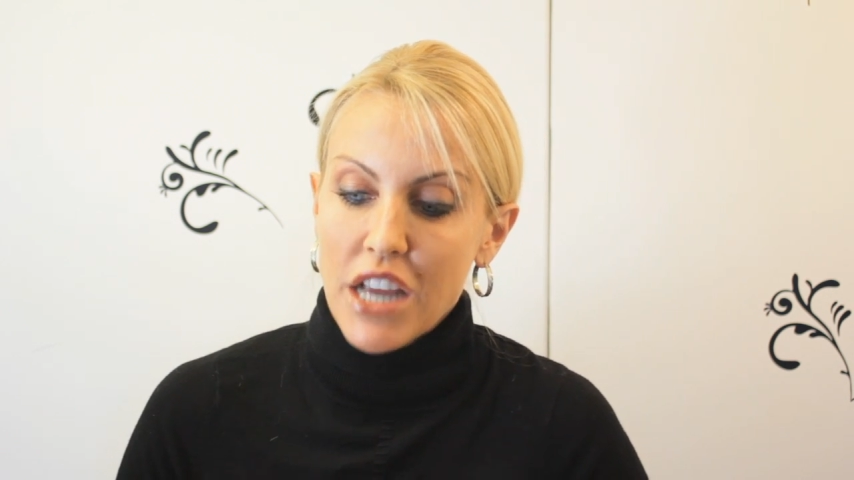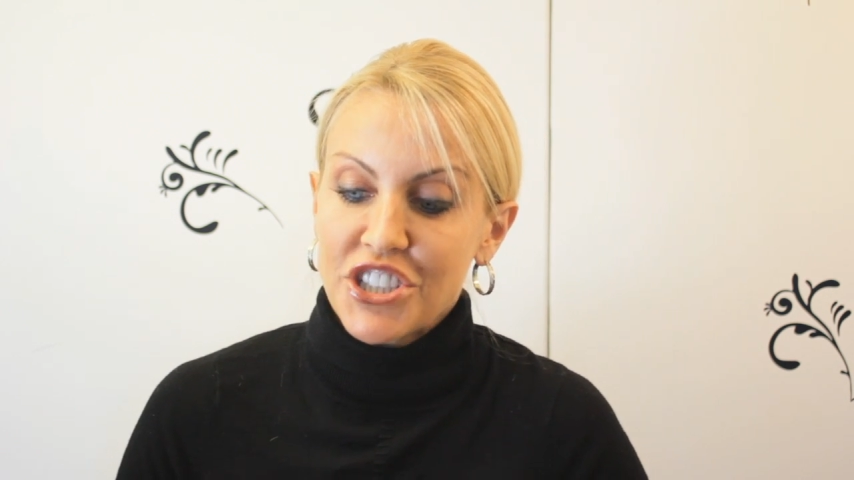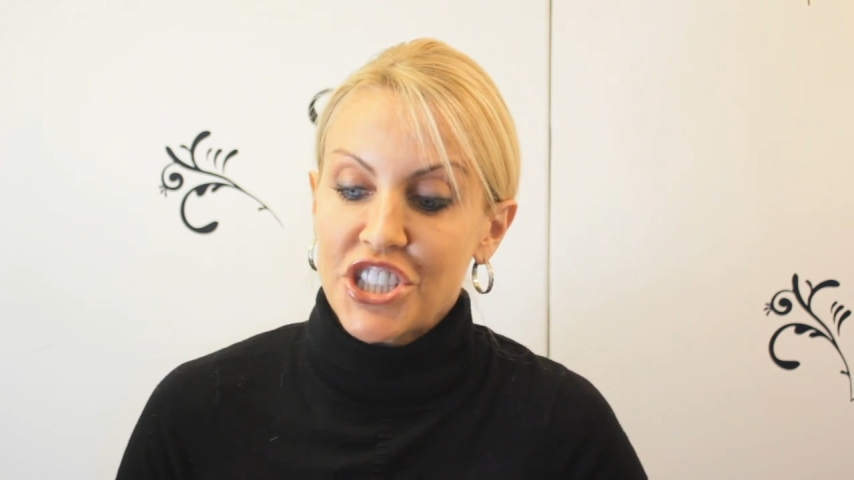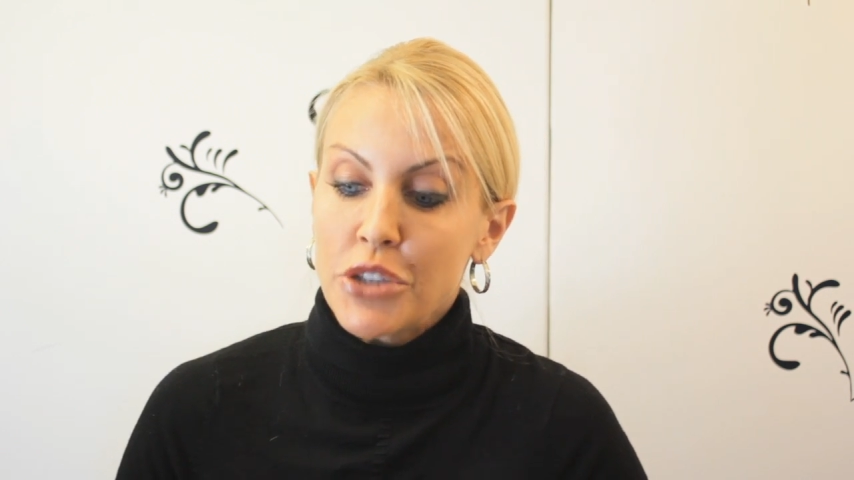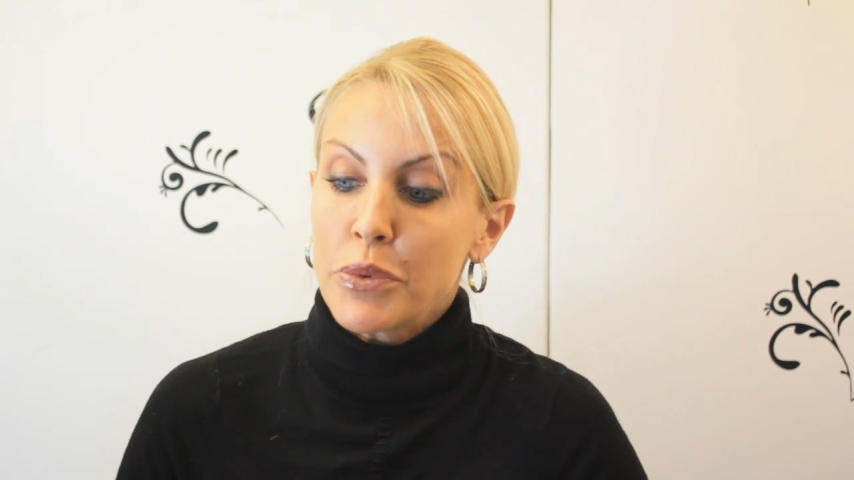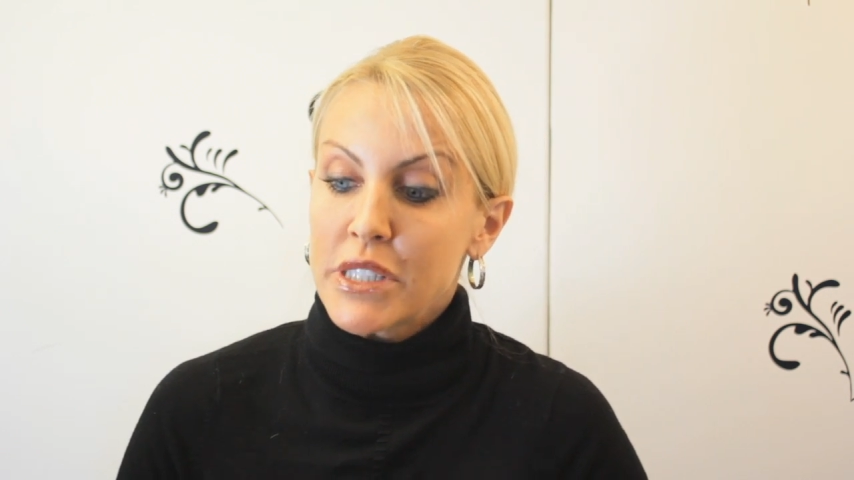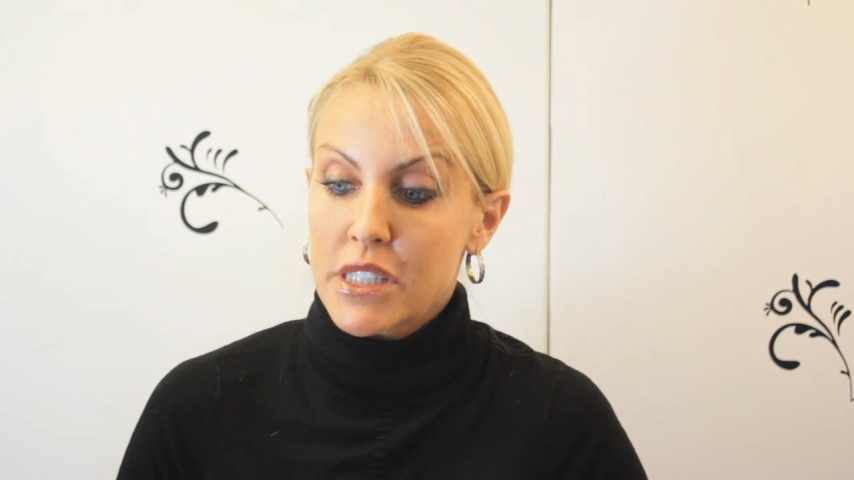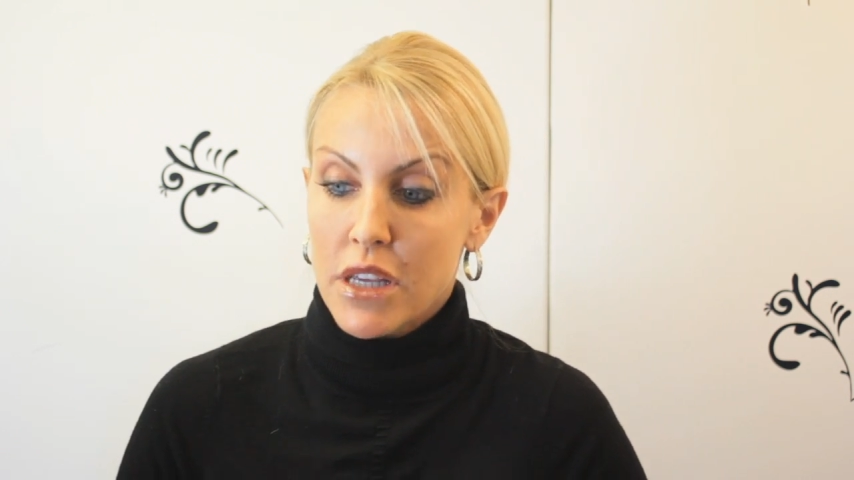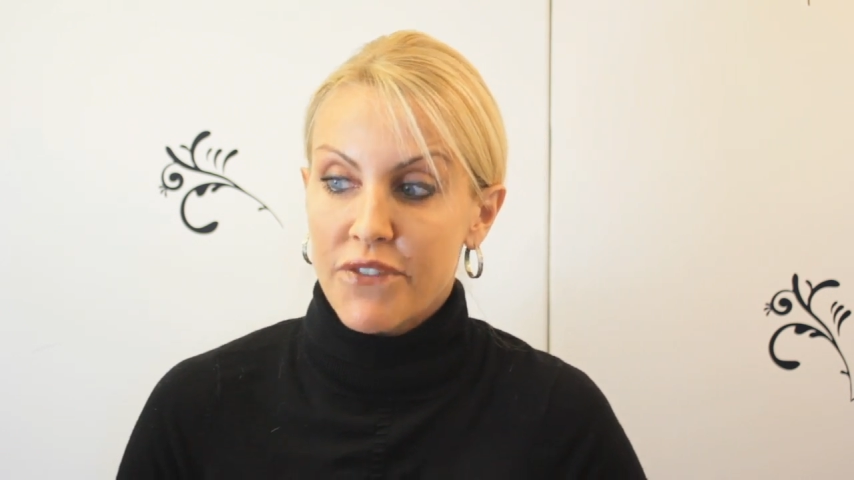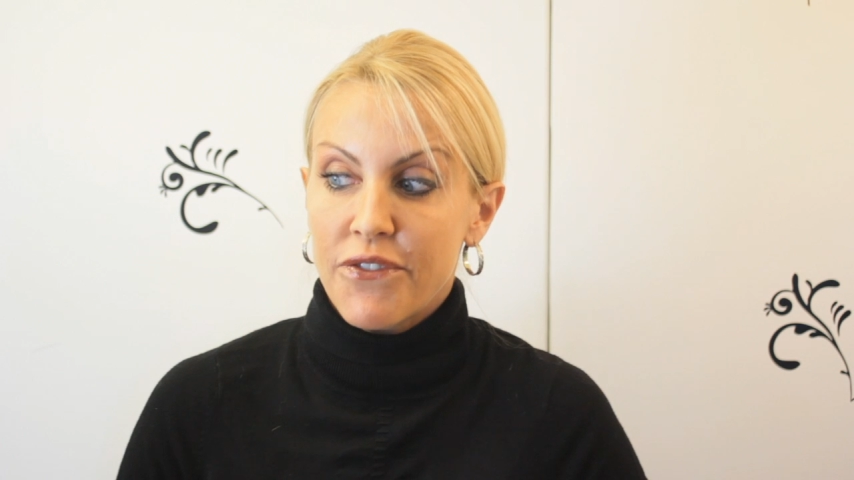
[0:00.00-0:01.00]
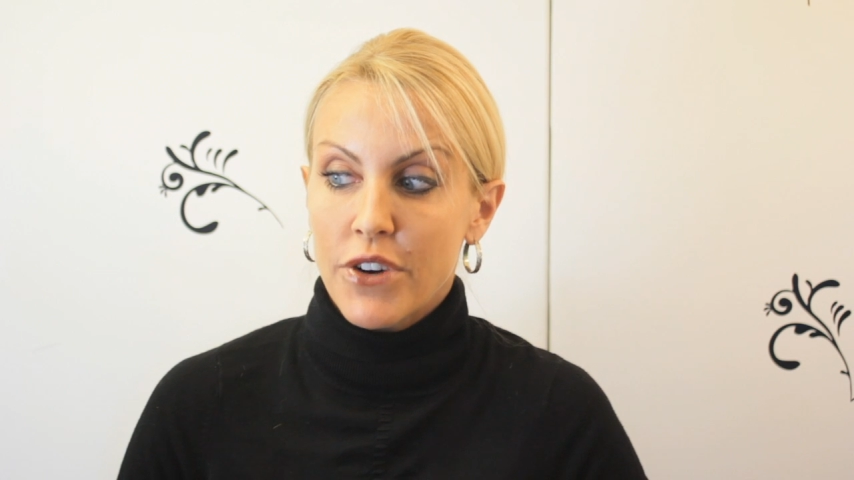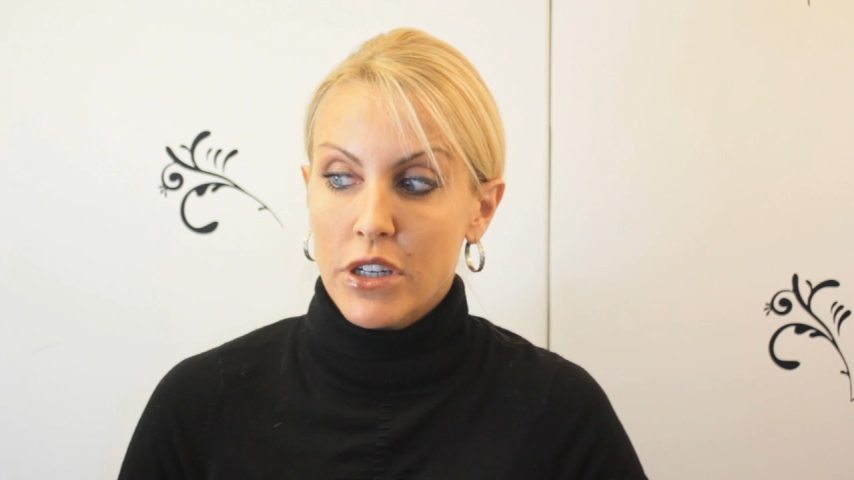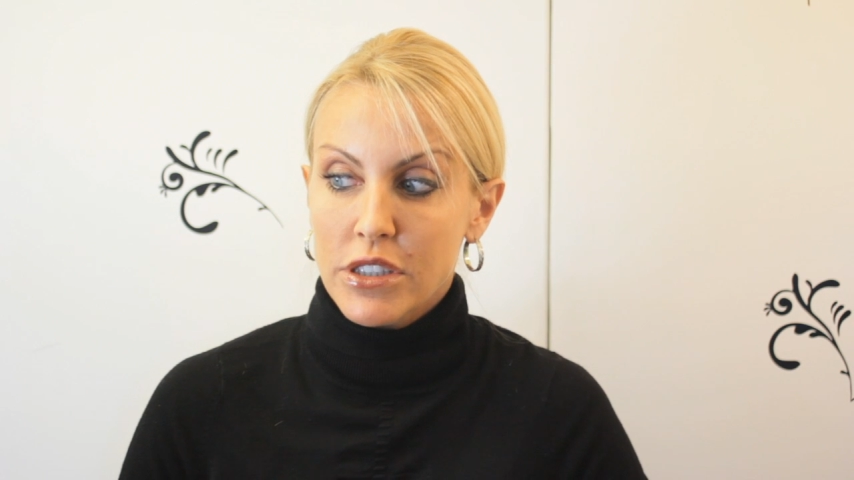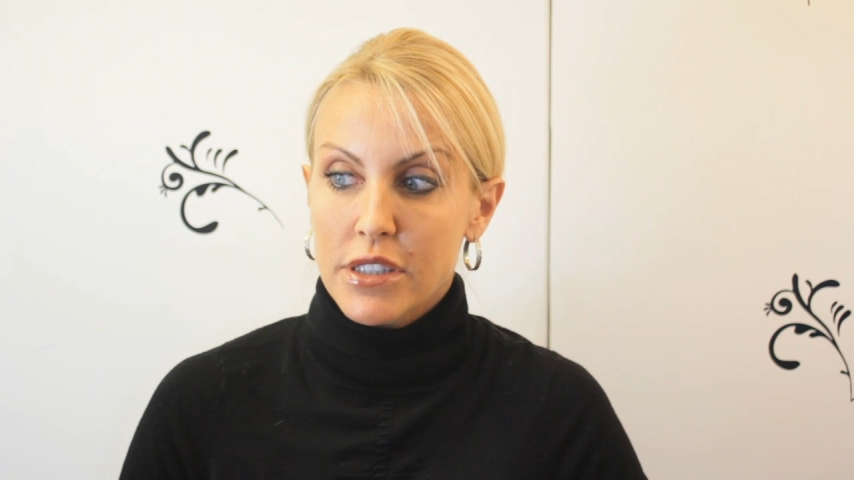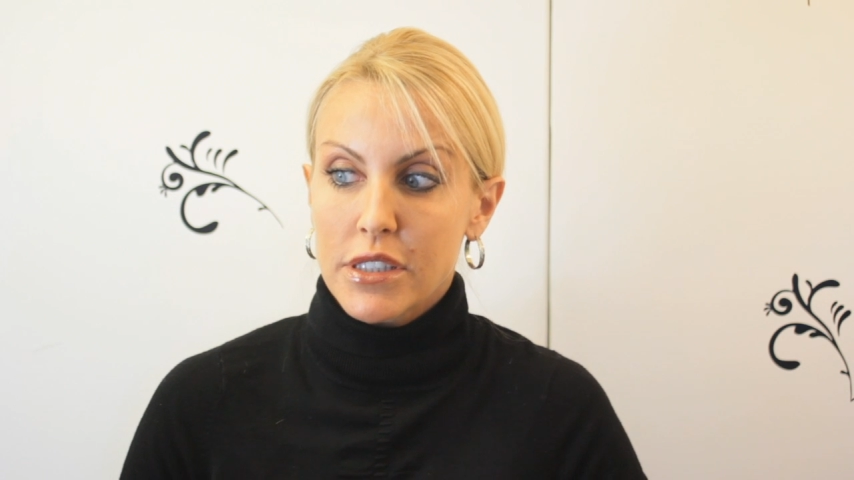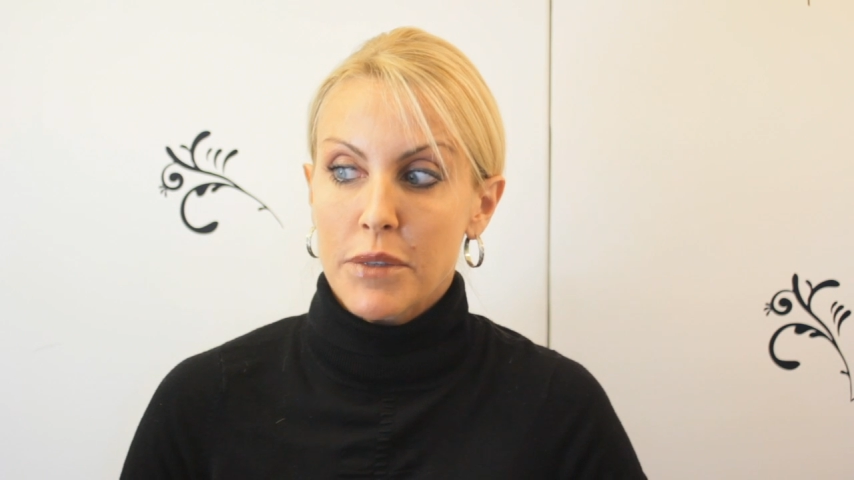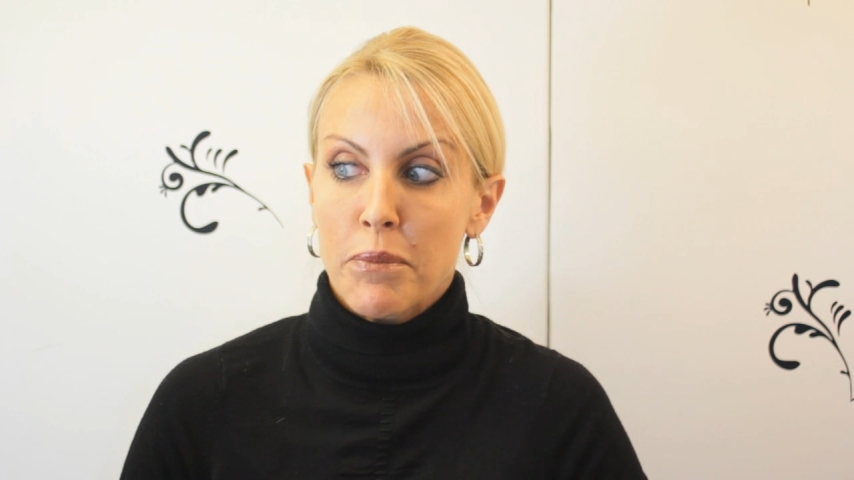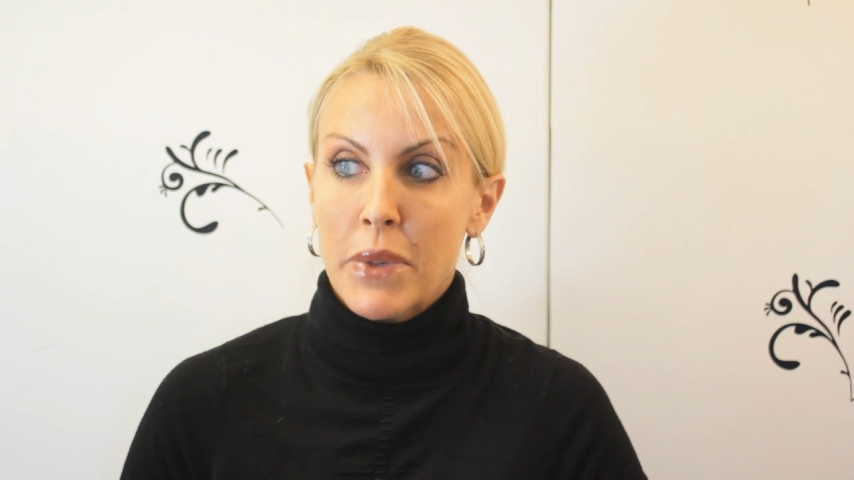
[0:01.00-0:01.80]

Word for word: She was the first